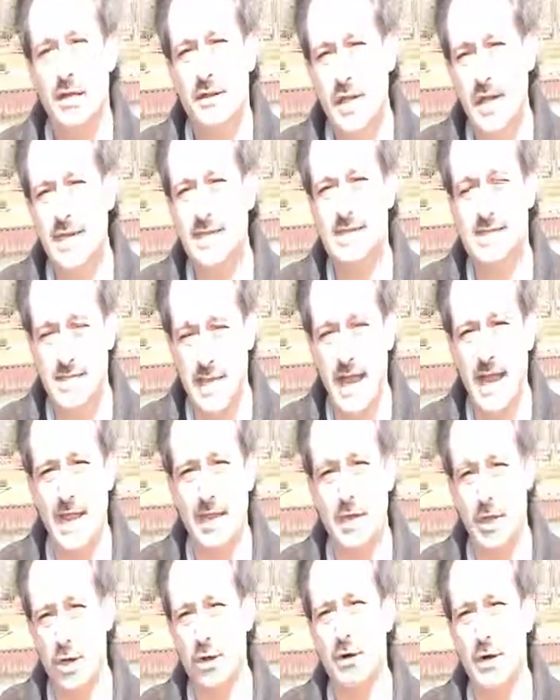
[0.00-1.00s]
They
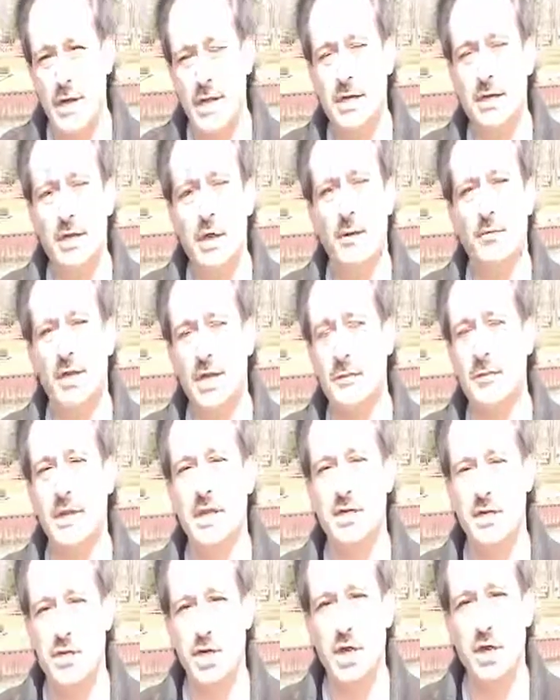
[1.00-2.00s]
say your income can
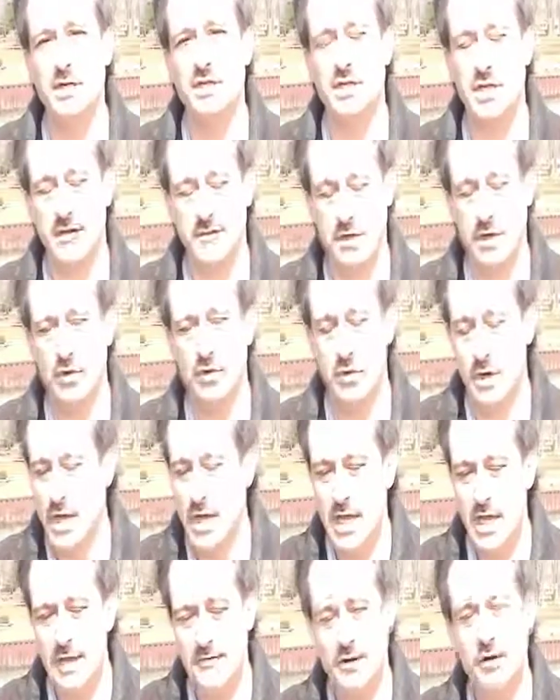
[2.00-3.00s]
be judged if you
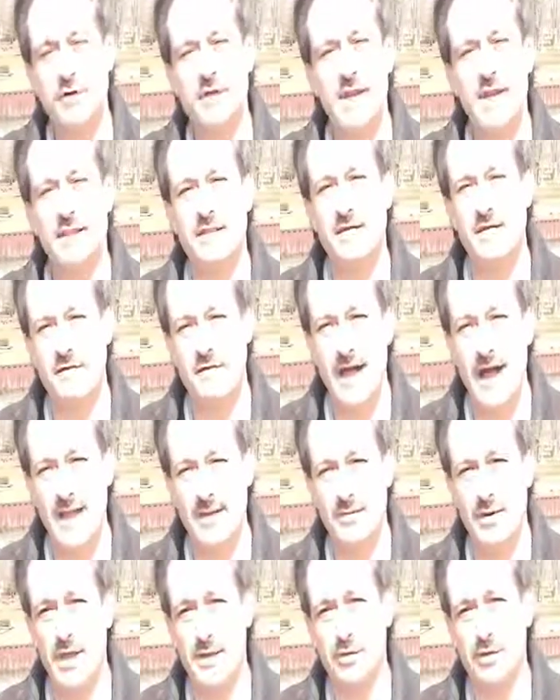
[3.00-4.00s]
if you take the
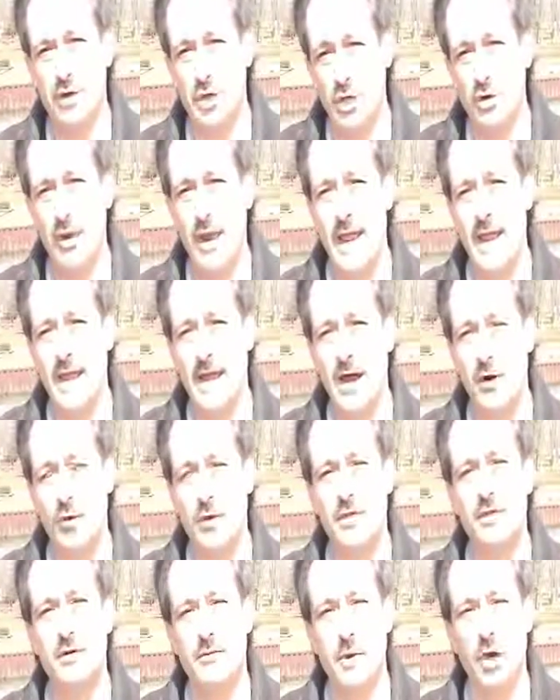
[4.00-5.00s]
five people you hang out
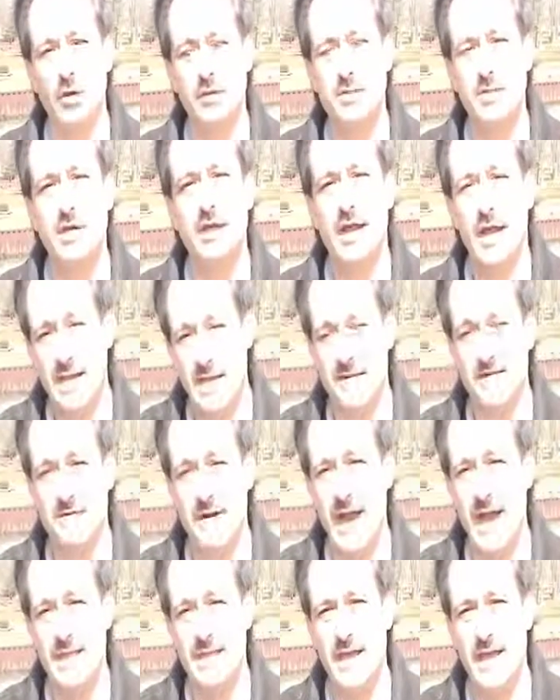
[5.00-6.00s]
with the most and
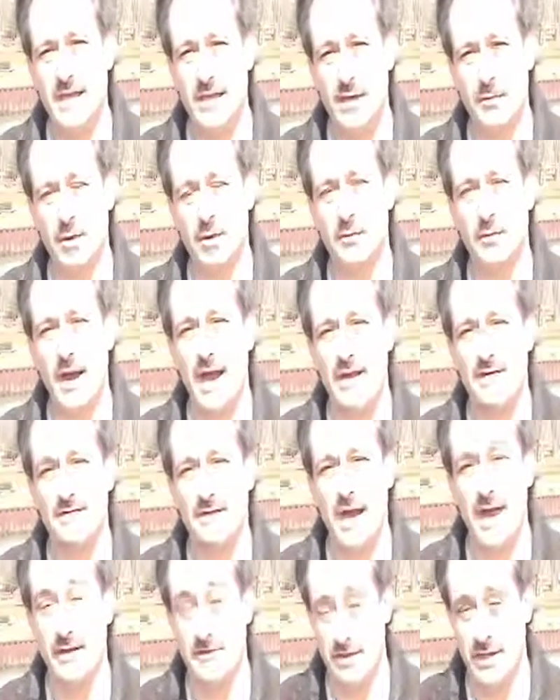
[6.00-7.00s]
divide that number by
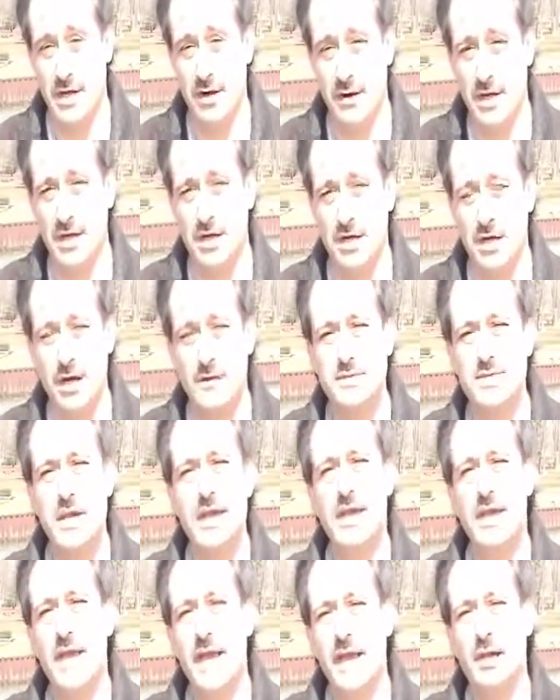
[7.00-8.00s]
five, their incomes,
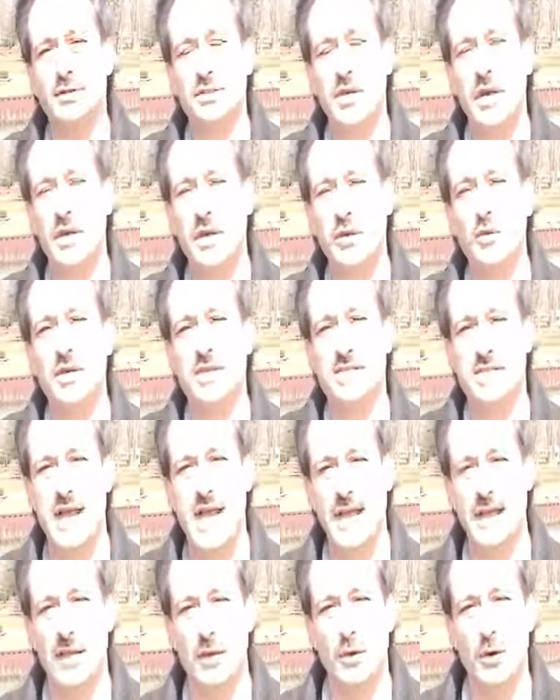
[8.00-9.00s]
it'll tell you
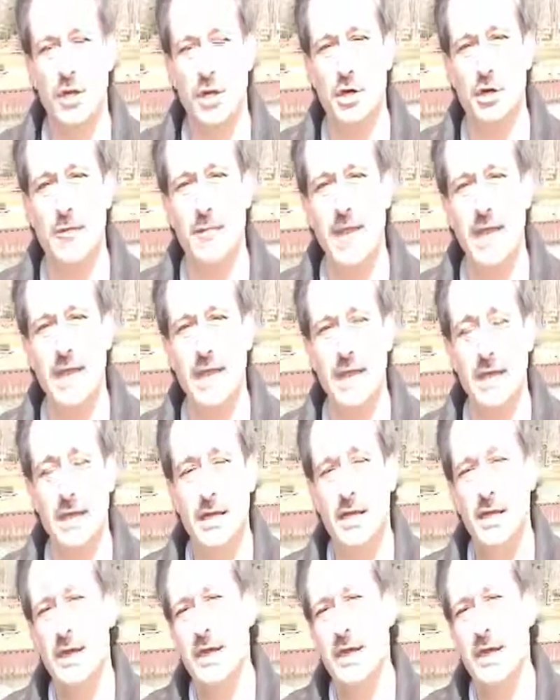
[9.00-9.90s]
exactly what you're making.